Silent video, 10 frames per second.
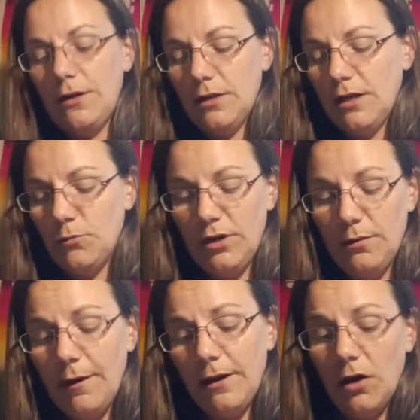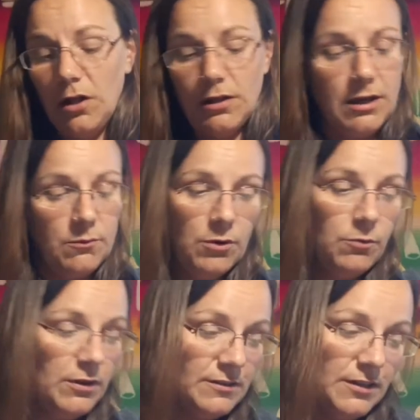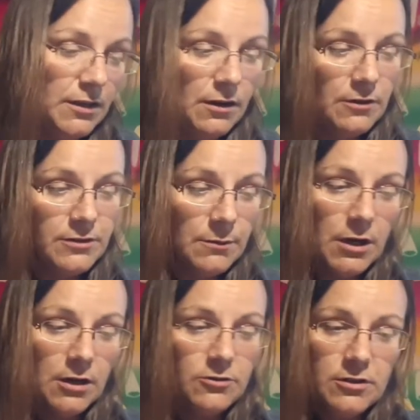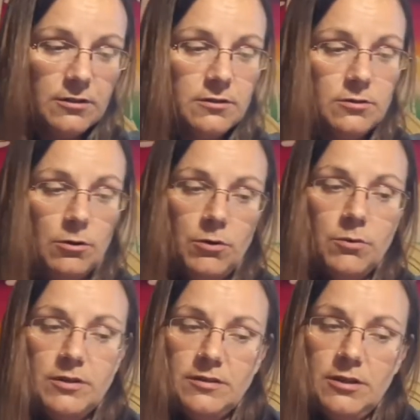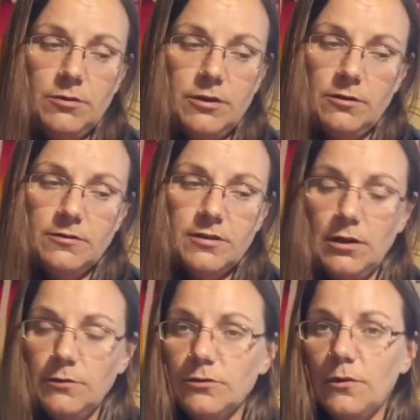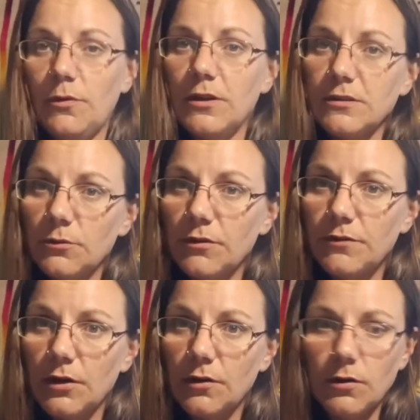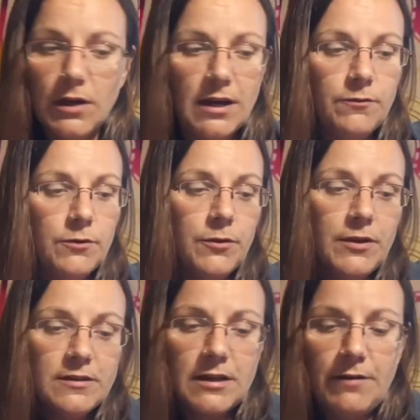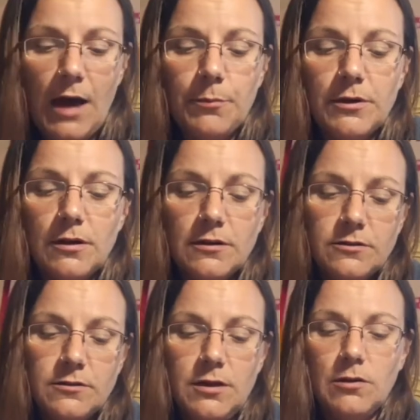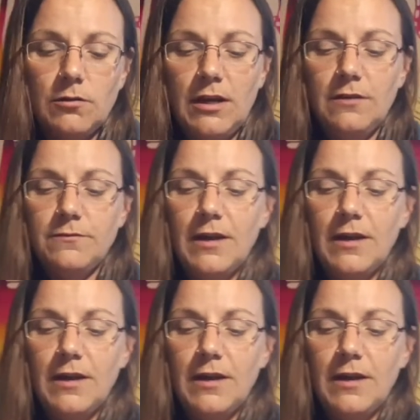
Like, we might not like what we see in our subconscious or what we see within ourselves or the things that we've done in our life or the things that have happened to us in our life.